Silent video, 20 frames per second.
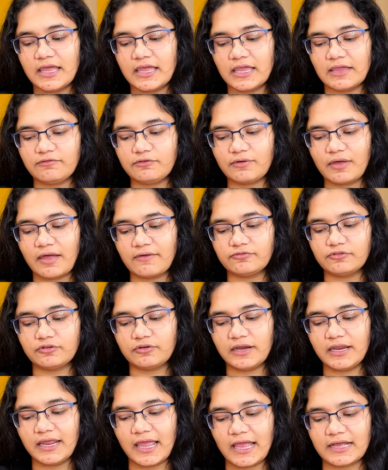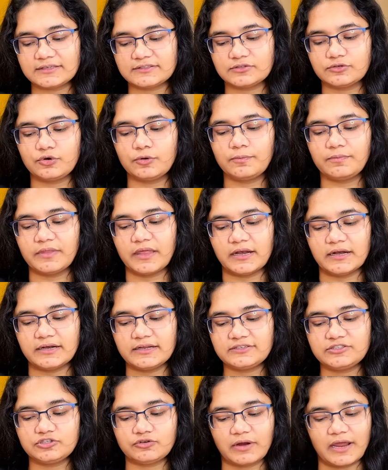If you have three X group, then it
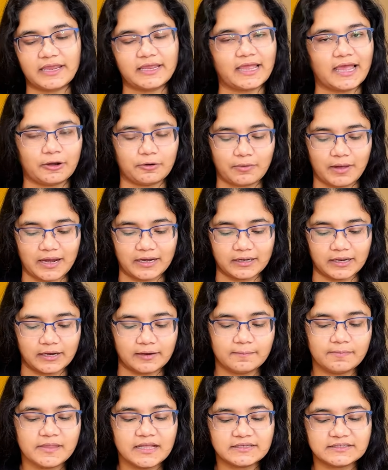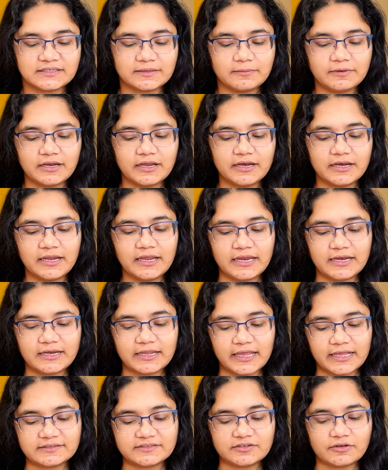is trihaloalkane. Similarly, in
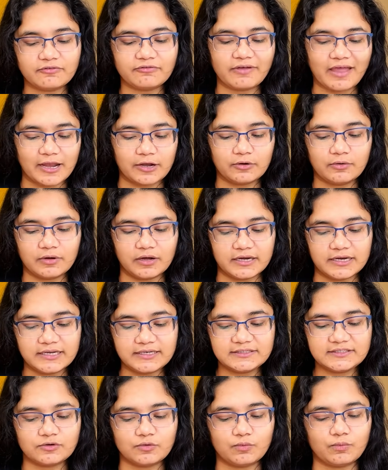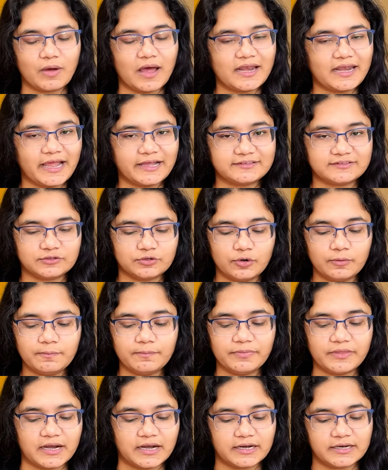case of haloarenes, one X group,
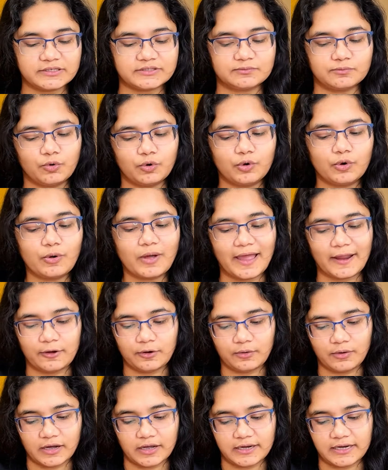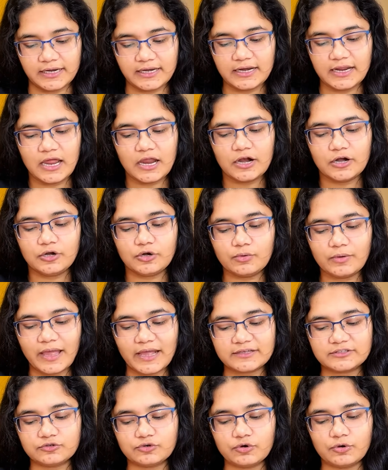then it is monohaloarene.
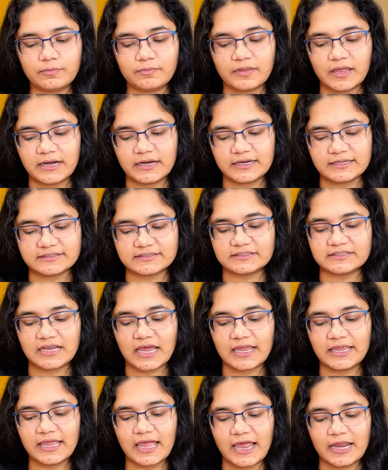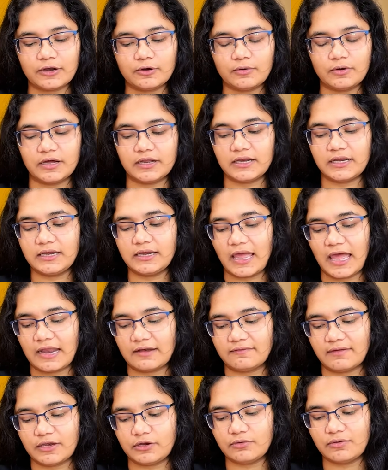2X group, then it is dihaloarene,
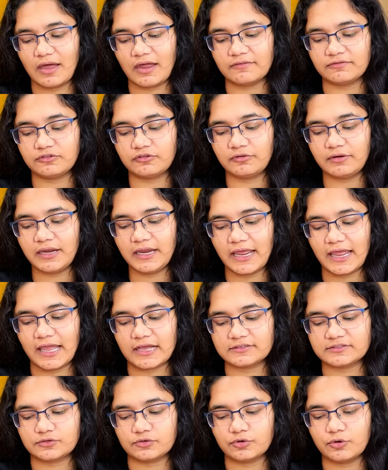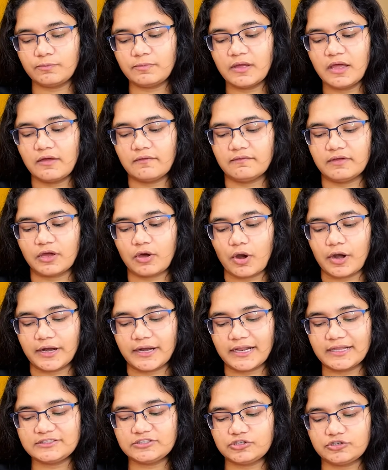and when you have 3X group, we call it
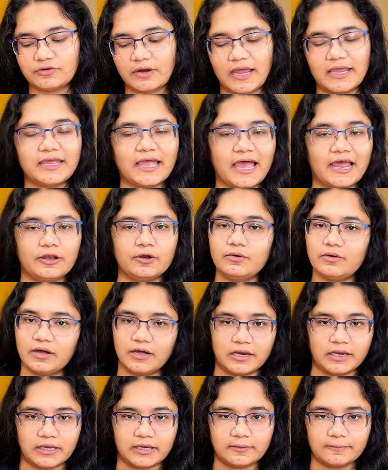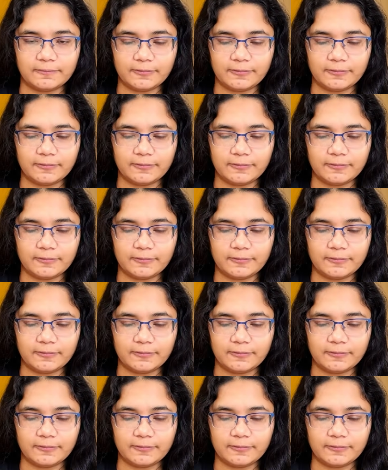as trihaloarene.